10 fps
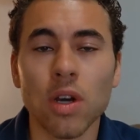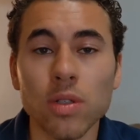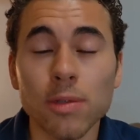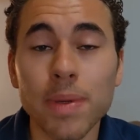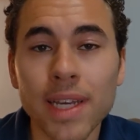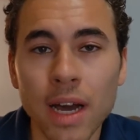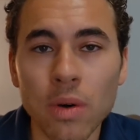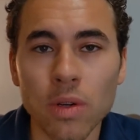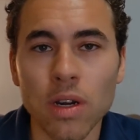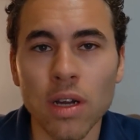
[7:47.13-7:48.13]
speak
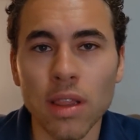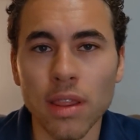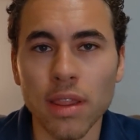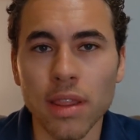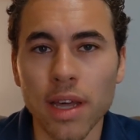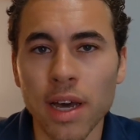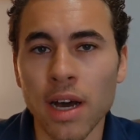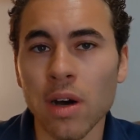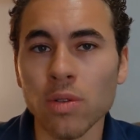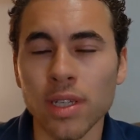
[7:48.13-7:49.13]
out on the
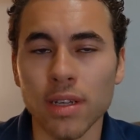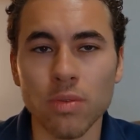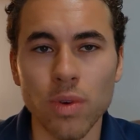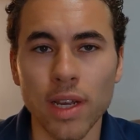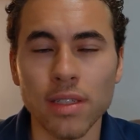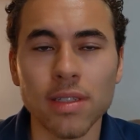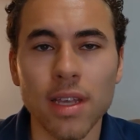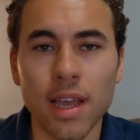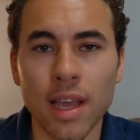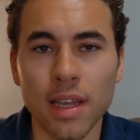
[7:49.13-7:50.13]
housing
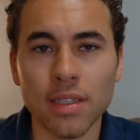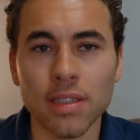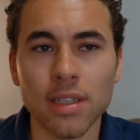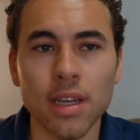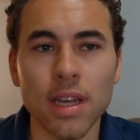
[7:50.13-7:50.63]
rates and